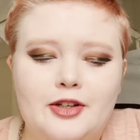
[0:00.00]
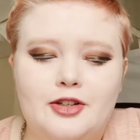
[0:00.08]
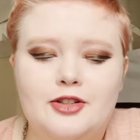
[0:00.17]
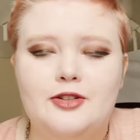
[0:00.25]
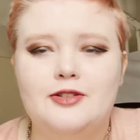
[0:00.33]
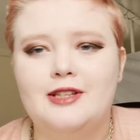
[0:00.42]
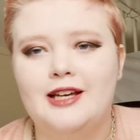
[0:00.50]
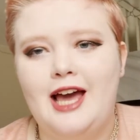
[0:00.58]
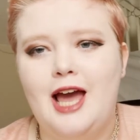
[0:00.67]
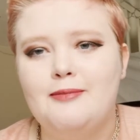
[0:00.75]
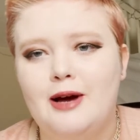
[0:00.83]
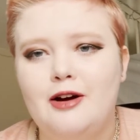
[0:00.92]
shoots that
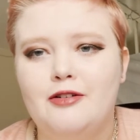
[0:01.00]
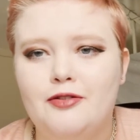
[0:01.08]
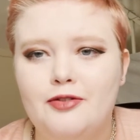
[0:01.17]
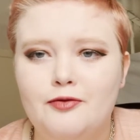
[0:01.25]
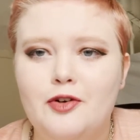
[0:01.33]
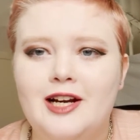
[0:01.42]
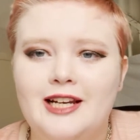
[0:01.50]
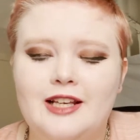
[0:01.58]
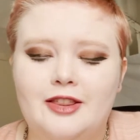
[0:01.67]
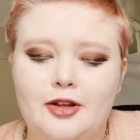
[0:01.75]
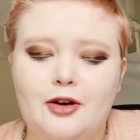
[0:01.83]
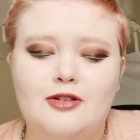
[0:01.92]
came out of reading
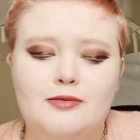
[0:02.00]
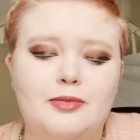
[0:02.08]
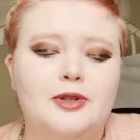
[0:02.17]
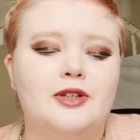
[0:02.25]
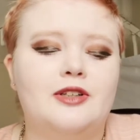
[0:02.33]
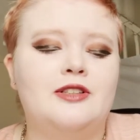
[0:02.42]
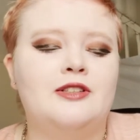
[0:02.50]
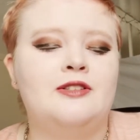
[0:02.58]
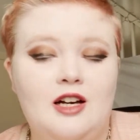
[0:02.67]
those books.